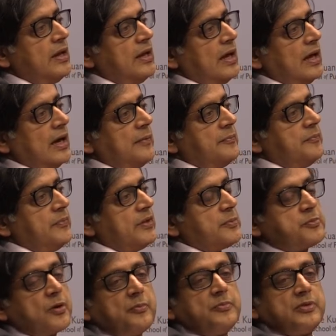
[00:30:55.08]
Uh, but the
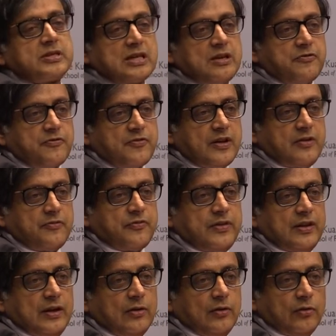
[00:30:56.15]
problem is, if, if
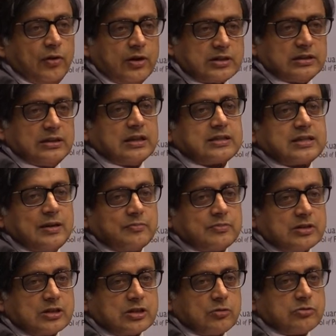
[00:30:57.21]
the original attempt
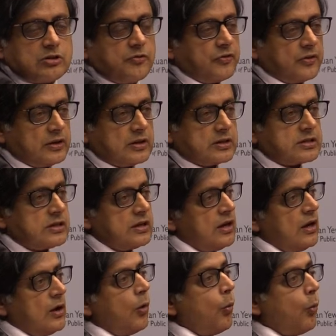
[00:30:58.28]
is so difficult,
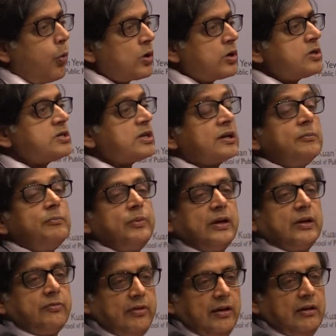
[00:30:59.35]
wouldn't a
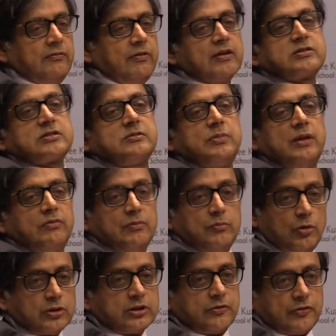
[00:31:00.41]
complete reinvention be even
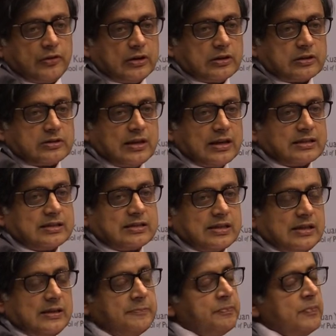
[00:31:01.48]
more difficult? That is
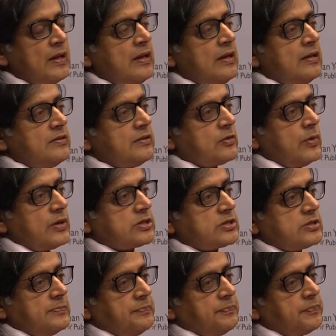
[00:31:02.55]
the, the question.